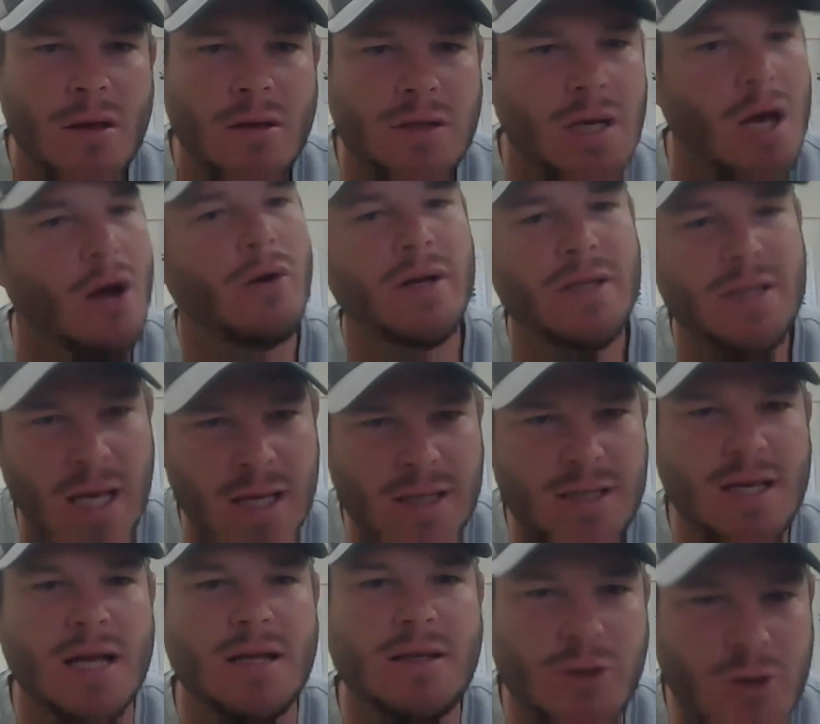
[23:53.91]
So it's
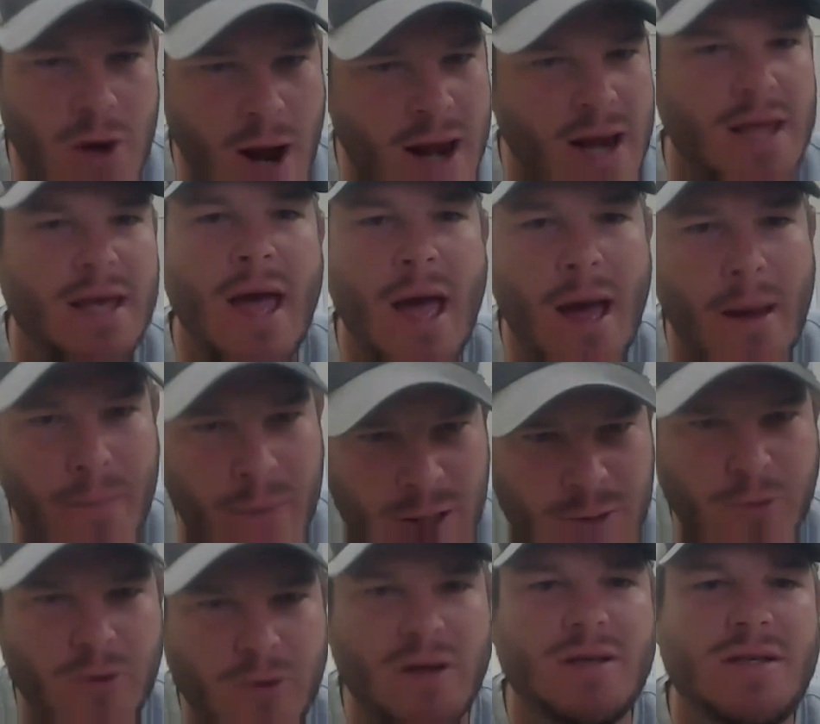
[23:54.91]
it's it's training camp,
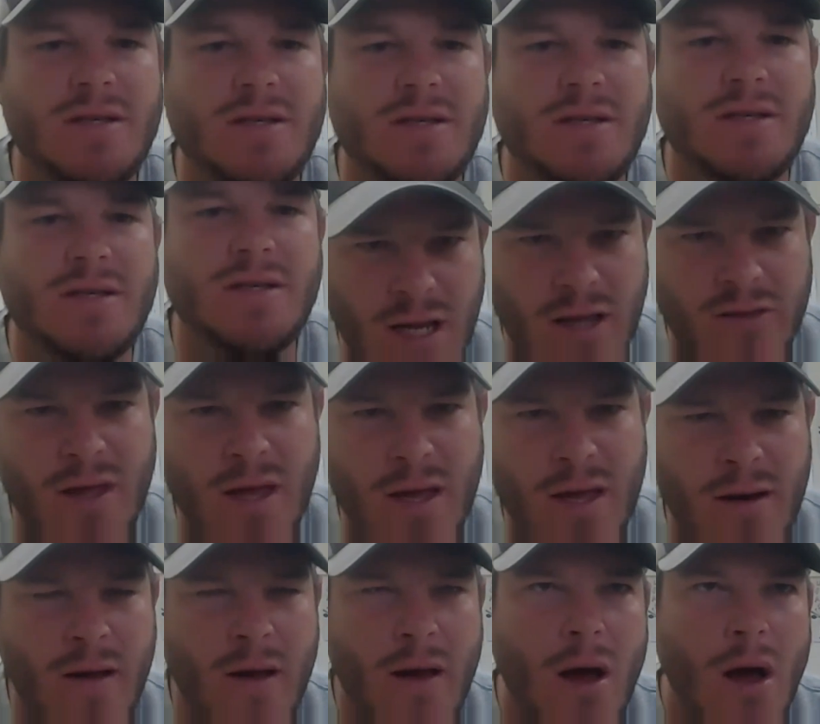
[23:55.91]
it's preseason, and
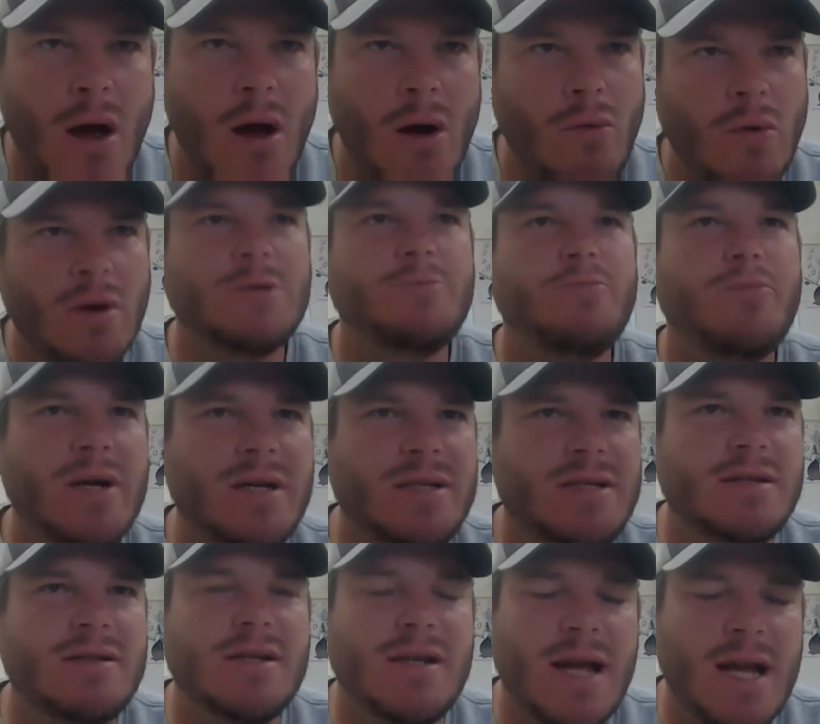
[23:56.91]
then once
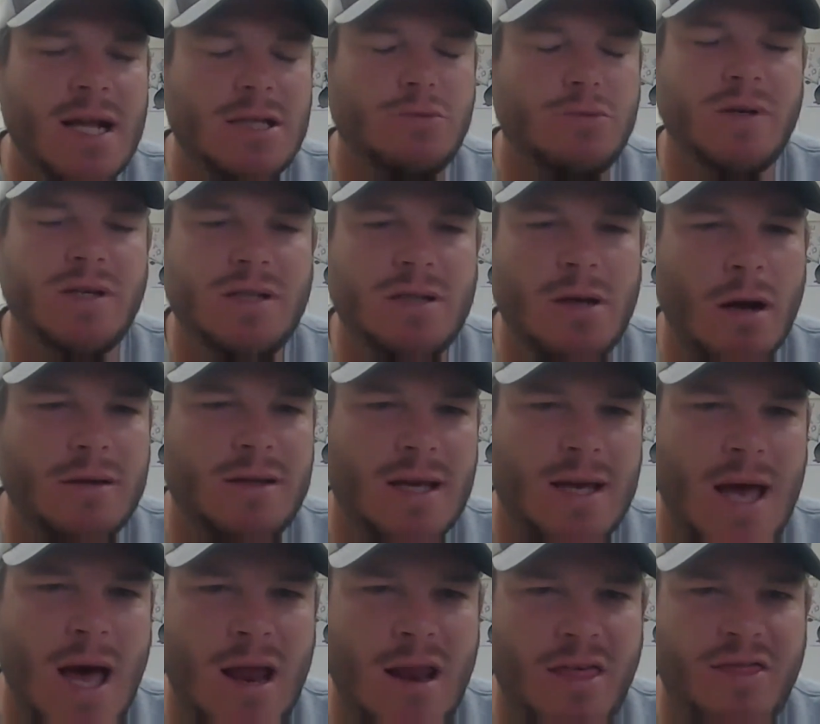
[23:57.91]
preseason hits, we start to
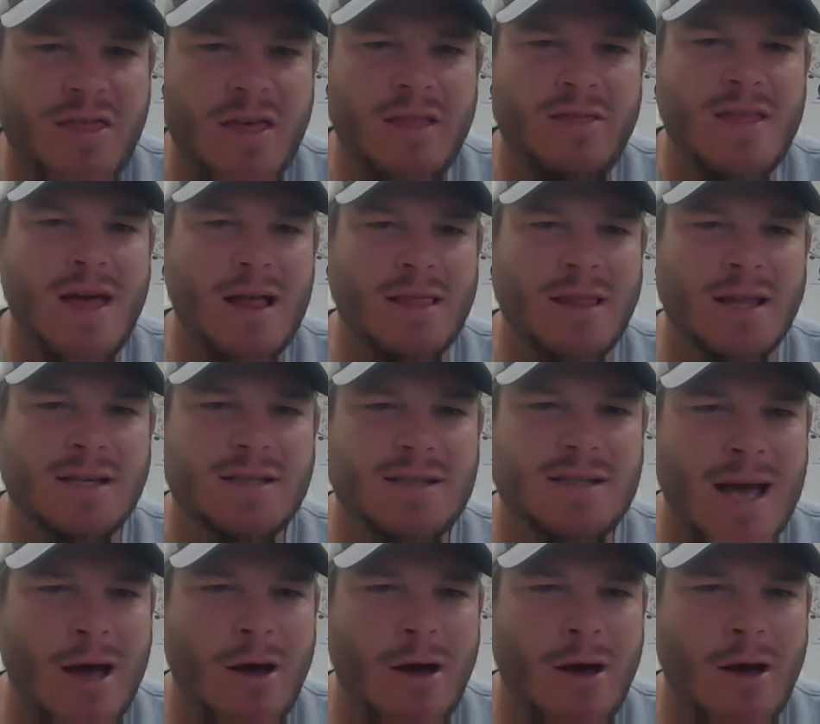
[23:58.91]
kind of thin that list